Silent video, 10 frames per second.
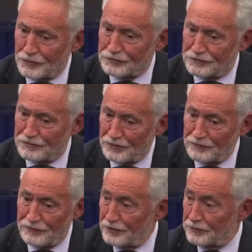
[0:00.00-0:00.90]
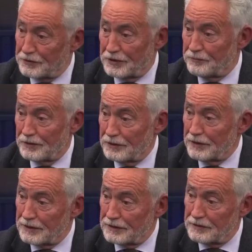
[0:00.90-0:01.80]
Doctors have been following the company
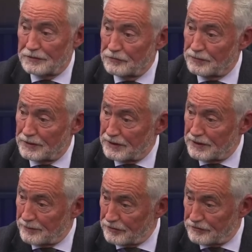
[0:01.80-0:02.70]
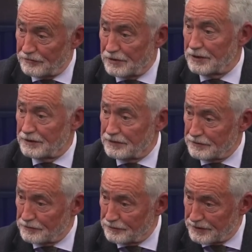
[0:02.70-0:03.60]
line. They're told by the MHRA, they're
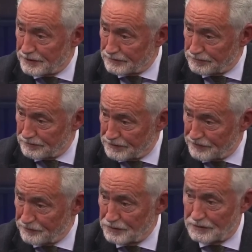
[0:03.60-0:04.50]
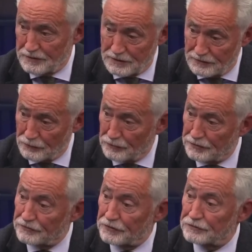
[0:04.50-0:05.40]
told by the government that all
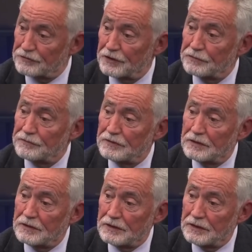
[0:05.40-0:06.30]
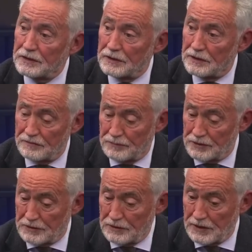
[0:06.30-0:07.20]
these things are safe, and they've
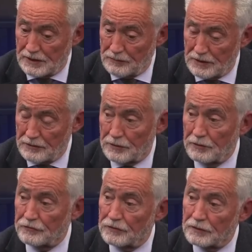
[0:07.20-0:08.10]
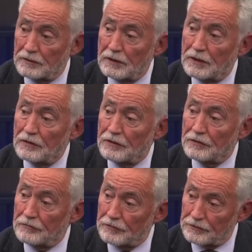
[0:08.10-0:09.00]
been going ahead without questioning it.
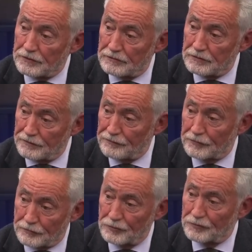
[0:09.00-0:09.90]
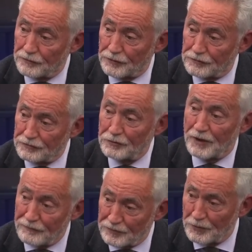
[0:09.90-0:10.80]
There are different groups of doctors who
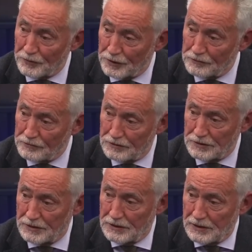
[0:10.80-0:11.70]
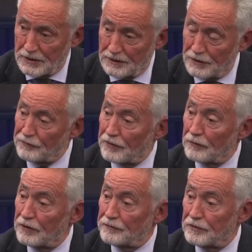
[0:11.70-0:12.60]
have spoken out, and they
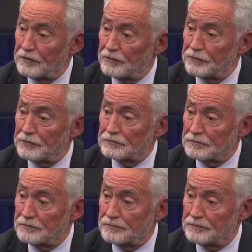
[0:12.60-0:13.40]
found life very difficult.